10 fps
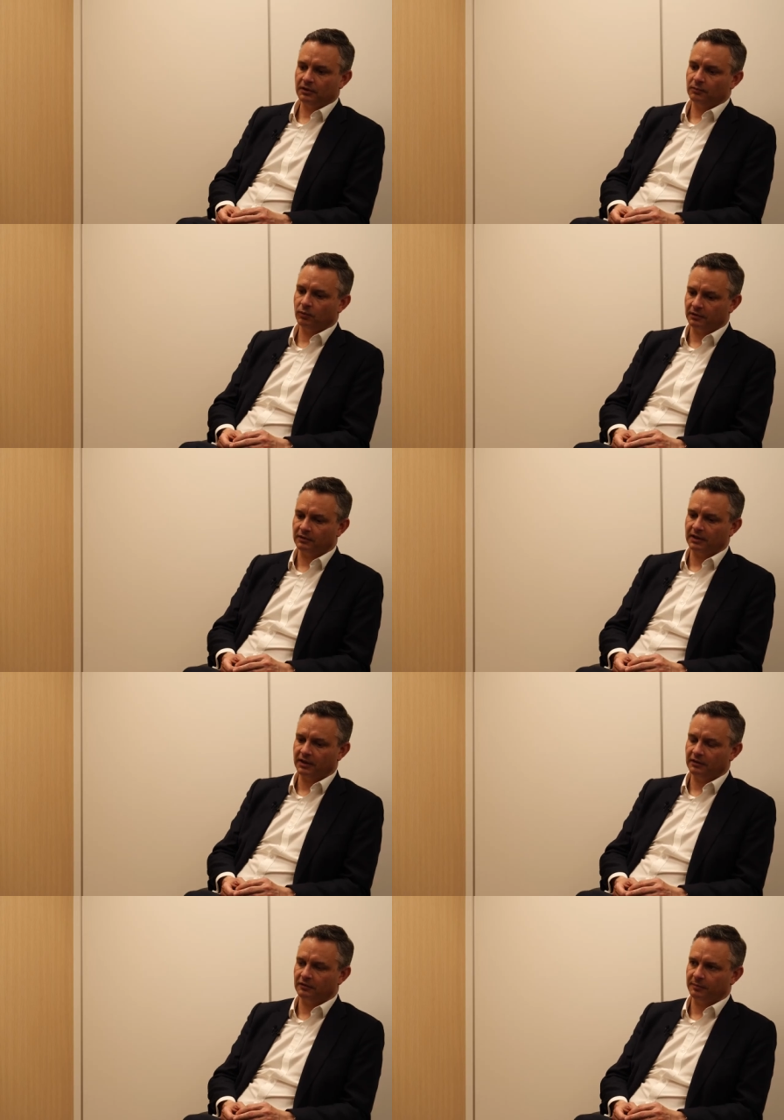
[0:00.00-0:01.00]
It well, it,
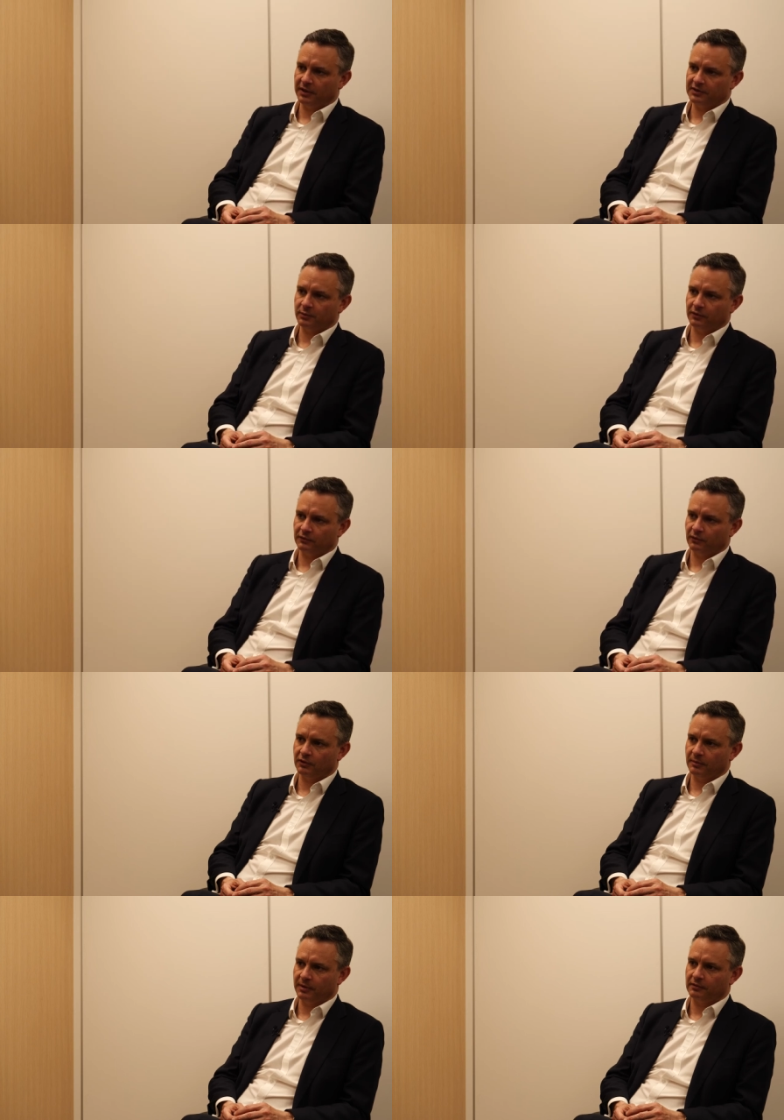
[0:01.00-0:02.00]
again, it depends what you're
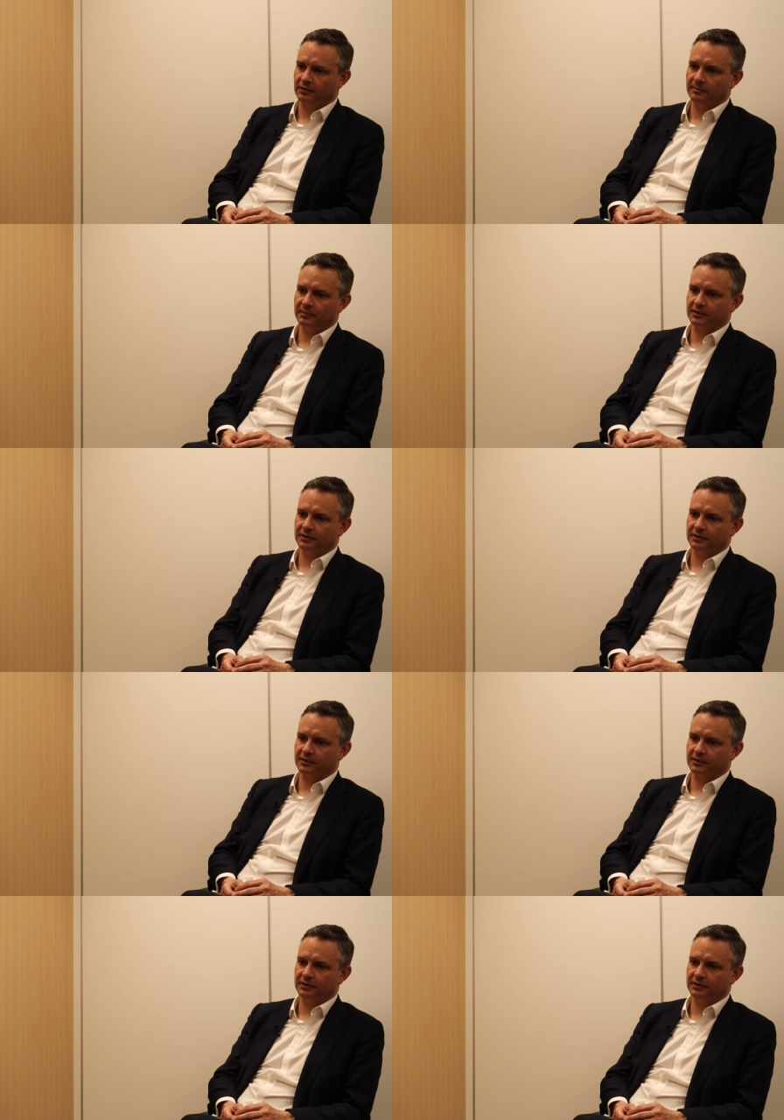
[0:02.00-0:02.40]
talking about, right?